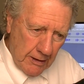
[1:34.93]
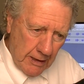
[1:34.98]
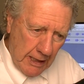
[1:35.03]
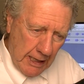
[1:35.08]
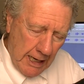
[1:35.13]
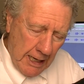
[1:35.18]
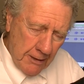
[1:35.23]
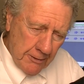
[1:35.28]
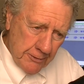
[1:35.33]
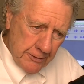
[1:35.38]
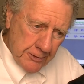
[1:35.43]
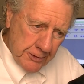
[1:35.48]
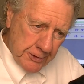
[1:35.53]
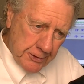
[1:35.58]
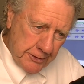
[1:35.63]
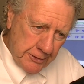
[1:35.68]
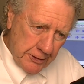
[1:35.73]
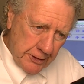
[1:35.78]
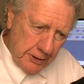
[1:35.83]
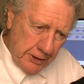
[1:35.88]
I
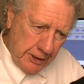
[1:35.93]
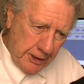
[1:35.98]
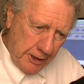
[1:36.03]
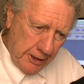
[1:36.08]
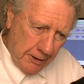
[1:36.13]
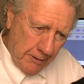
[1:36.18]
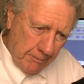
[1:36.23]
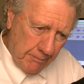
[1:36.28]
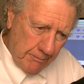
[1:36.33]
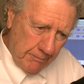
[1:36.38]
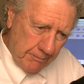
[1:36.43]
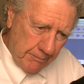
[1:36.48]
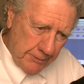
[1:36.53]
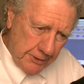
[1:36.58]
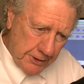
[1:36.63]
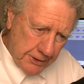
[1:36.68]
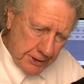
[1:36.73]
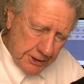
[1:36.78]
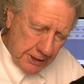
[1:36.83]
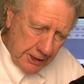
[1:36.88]
understood him
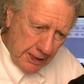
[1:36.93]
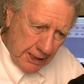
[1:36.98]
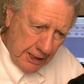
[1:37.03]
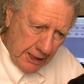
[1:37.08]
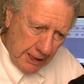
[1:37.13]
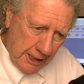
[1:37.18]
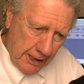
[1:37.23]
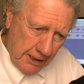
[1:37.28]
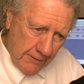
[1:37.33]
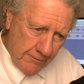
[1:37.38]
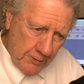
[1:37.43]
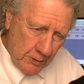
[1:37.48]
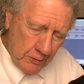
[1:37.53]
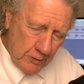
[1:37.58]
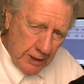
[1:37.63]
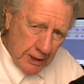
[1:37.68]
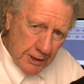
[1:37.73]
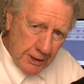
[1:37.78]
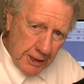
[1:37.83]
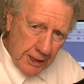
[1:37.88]
to say if you
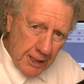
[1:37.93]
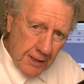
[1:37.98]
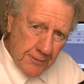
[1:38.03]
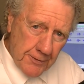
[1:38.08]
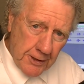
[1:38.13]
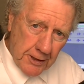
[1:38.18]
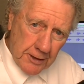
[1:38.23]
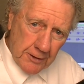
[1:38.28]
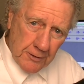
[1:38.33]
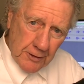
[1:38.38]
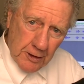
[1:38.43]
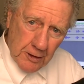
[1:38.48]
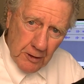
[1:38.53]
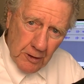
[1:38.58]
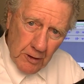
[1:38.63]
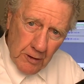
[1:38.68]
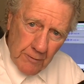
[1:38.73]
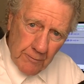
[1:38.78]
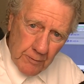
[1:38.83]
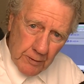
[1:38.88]
did nothing, the
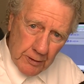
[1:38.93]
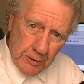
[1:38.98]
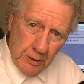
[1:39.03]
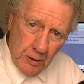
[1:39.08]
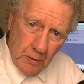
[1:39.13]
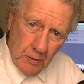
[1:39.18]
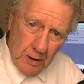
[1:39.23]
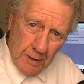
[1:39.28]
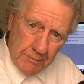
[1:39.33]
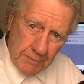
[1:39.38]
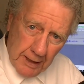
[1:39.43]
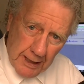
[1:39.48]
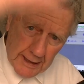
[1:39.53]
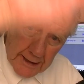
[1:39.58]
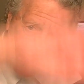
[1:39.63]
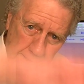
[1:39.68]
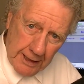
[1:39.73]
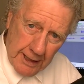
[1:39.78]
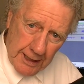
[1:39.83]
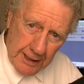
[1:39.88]
curve would go up like
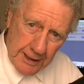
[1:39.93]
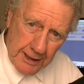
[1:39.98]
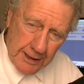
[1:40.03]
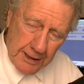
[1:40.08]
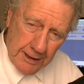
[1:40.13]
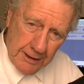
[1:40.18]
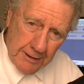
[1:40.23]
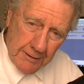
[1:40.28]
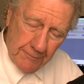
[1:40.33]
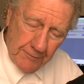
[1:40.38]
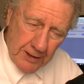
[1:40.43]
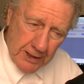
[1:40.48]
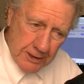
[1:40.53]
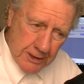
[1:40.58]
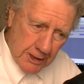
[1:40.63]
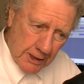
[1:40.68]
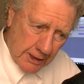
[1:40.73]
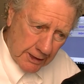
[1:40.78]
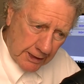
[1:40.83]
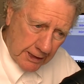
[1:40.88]
that and then
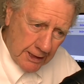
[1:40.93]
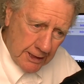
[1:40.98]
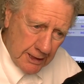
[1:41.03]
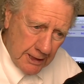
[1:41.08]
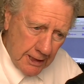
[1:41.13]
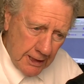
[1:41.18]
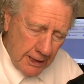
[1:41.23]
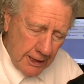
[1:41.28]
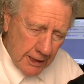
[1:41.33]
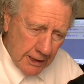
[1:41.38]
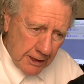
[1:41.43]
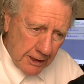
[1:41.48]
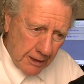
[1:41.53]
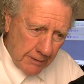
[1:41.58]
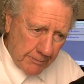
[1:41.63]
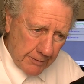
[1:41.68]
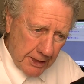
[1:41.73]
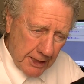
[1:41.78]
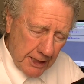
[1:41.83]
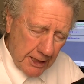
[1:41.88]
eventually
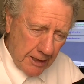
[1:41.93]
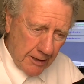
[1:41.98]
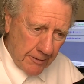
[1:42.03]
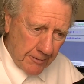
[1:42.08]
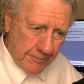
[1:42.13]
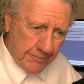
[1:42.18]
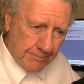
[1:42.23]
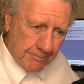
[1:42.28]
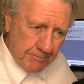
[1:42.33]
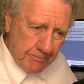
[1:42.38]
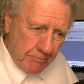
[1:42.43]
come down.